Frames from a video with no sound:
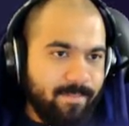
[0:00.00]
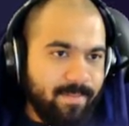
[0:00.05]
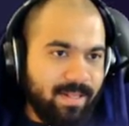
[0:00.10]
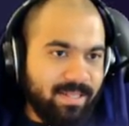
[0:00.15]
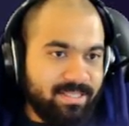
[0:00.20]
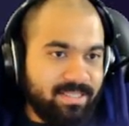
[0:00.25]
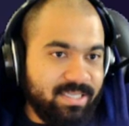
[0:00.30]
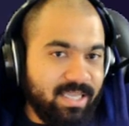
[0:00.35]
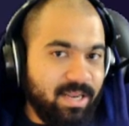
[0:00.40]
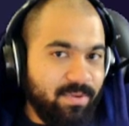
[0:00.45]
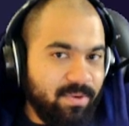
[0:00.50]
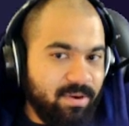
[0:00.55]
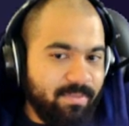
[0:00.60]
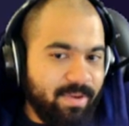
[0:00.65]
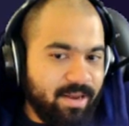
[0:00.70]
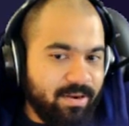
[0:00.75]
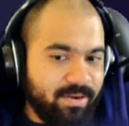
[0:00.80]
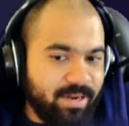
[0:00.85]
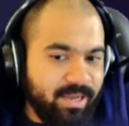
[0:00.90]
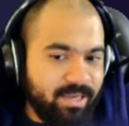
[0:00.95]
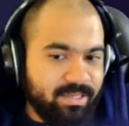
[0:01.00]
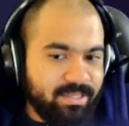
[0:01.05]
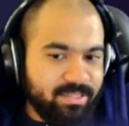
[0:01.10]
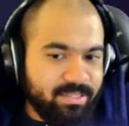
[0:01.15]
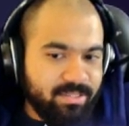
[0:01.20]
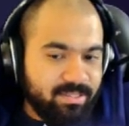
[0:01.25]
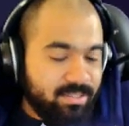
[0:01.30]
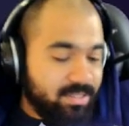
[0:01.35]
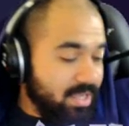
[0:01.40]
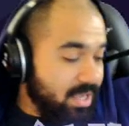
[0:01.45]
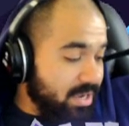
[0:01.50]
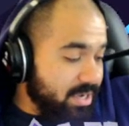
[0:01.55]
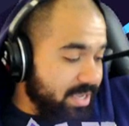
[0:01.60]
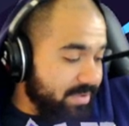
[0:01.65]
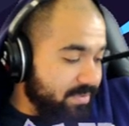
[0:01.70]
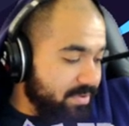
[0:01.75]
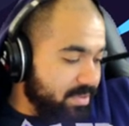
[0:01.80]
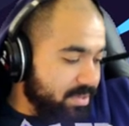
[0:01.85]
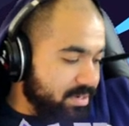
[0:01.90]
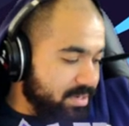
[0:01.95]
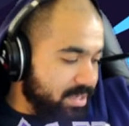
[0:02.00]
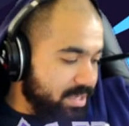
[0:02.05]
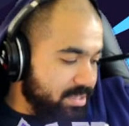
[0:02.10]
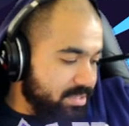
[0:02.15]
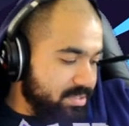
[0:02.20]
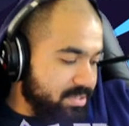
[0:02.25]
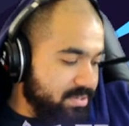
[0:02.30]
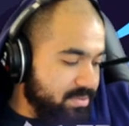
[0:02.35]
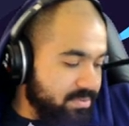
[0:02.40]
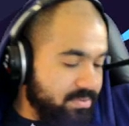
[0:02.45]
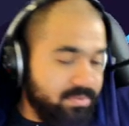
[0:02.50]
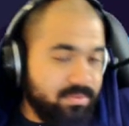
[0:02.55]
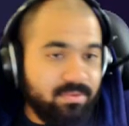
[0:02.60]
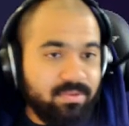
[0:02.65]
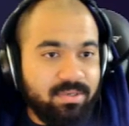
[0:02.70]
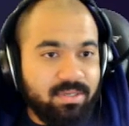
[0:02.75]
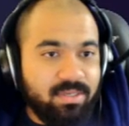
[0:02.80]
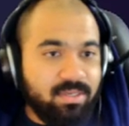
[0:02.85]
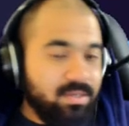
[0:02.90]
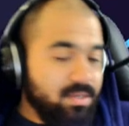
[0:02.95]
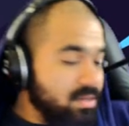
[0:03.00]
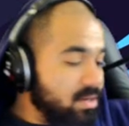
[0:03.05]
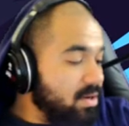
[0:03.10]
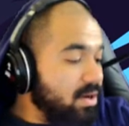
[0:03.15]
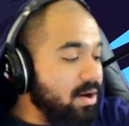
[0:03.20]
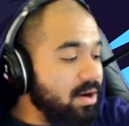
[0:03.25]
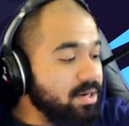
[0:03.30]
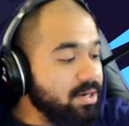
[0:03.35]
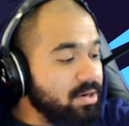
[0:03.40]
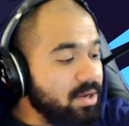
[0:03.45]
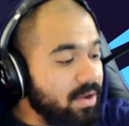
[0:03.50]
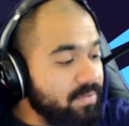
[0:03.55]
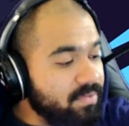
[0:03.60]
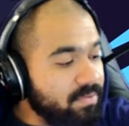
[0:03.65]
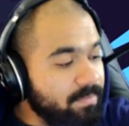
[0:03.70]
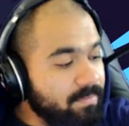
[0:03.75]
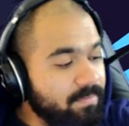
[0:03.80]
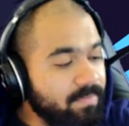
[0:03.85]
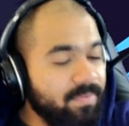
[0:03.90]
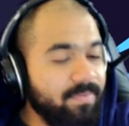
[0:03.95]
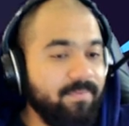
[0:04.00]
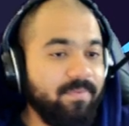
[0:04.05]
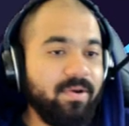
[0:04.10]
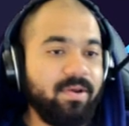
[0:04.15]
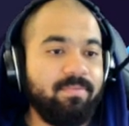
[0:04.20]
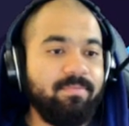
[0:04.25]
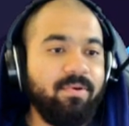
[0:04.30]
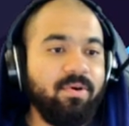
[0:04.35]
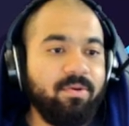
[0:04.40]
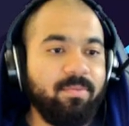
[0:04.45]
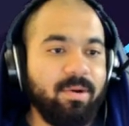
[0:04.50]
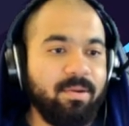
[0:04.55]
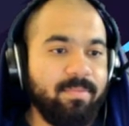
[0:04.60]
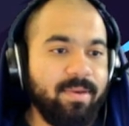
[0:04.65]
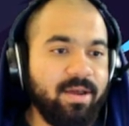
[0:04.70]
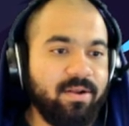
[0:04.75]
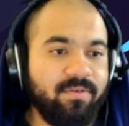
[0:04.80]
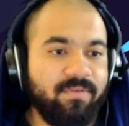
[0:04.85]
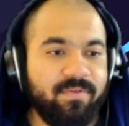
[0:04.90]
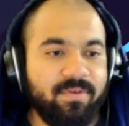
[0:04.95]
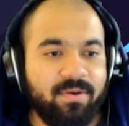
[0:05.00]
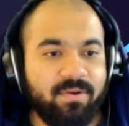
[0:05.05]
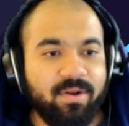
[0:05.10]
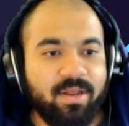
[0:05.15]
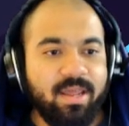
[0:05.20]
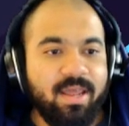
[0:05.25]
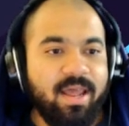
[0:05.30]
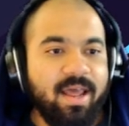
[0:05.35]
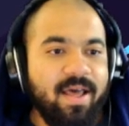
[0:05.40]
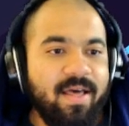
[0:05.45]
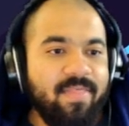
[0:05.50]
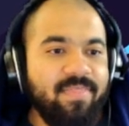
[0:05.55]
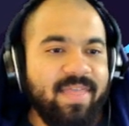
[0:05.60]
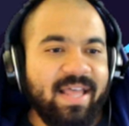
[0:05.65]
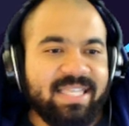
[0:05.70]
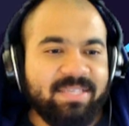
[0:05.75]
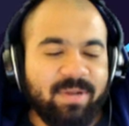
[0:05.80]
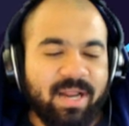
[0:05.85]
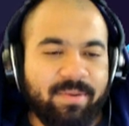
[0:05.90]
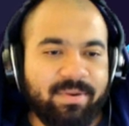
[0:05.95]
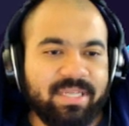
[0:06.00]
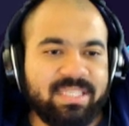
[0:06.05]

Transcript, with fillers: Is Sina want to battle next? I'll give her the dick, too. On and off the fucking Pokemon battlefield. That's what I would